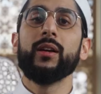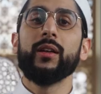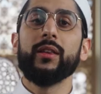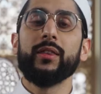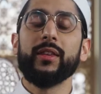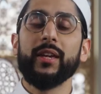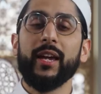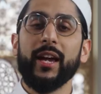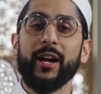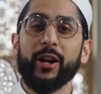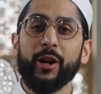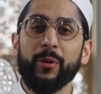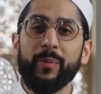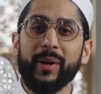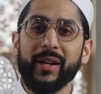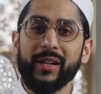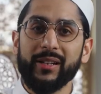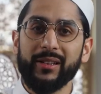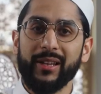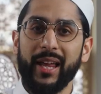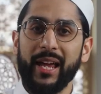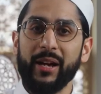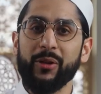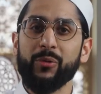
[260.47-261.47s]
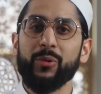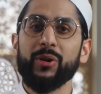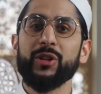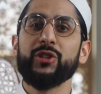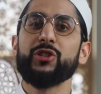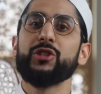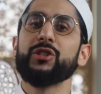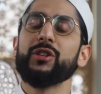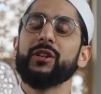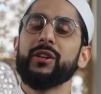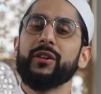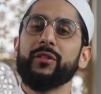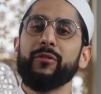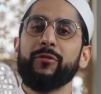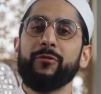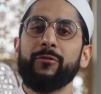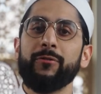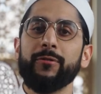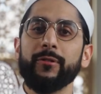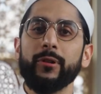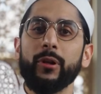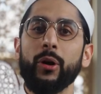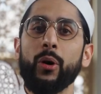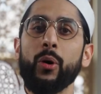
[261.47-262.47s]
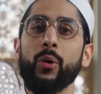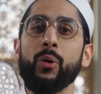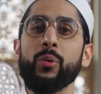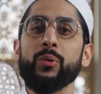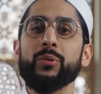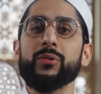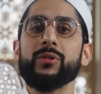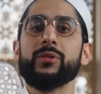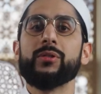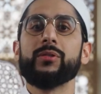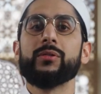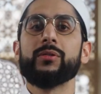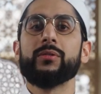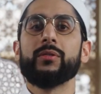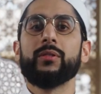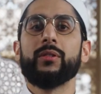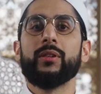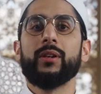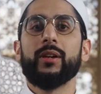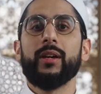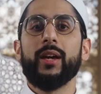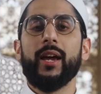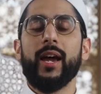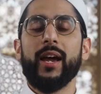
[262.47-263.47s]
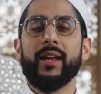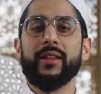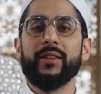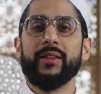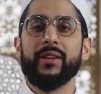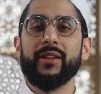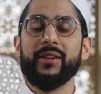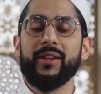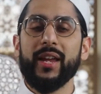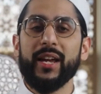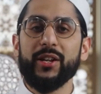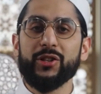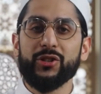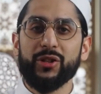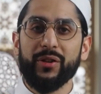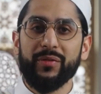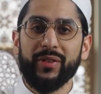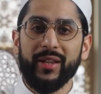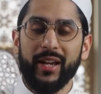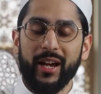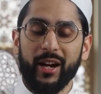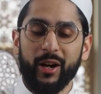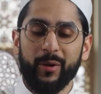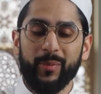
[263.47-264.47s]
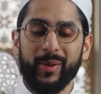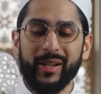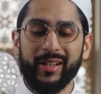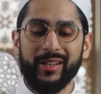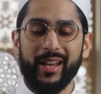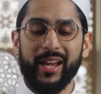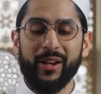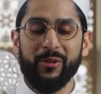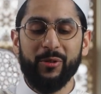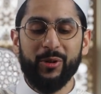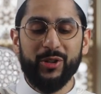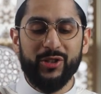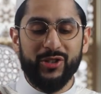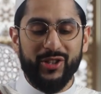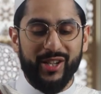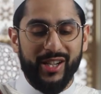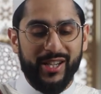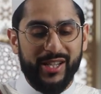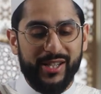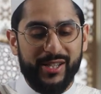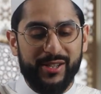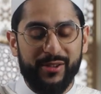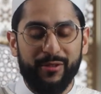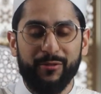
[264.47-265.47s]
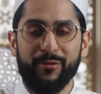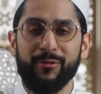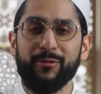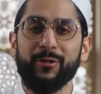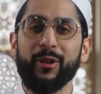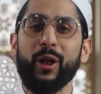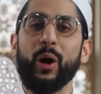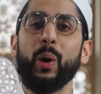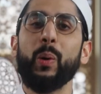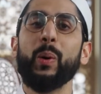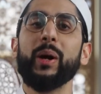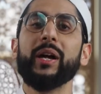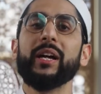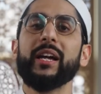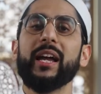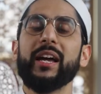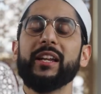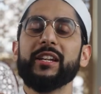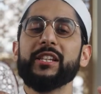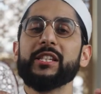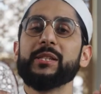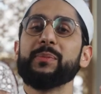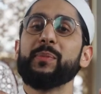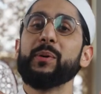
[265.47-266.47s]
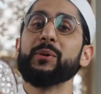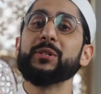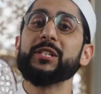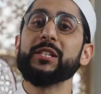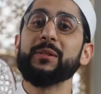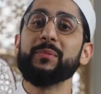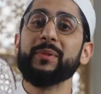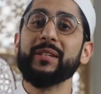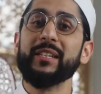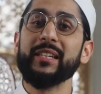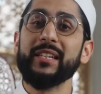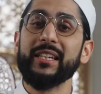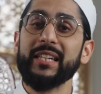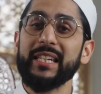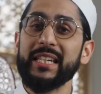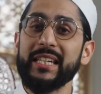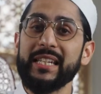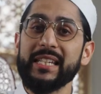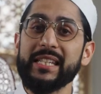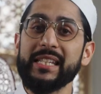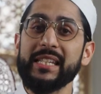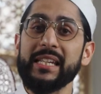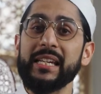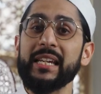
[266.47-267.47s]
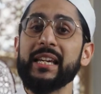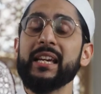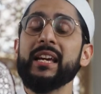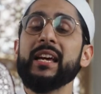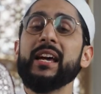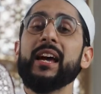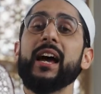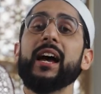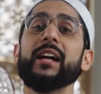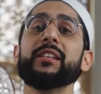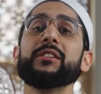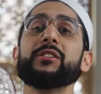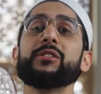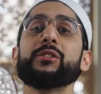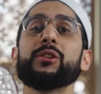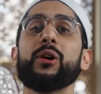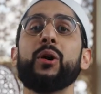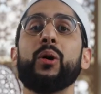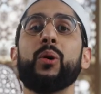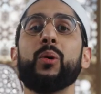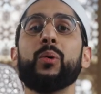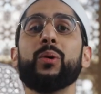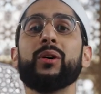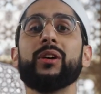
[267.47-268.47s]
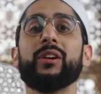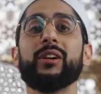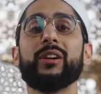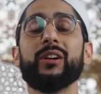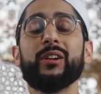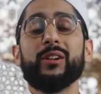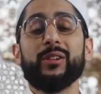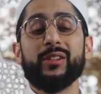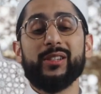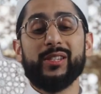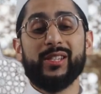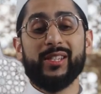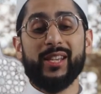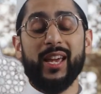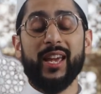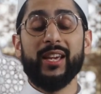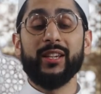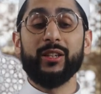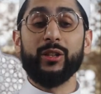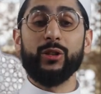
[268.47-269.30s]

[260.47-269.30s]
The Arabic language flows. And the nature of the Arabic language is flowing and it's supposed to be easy. And so saying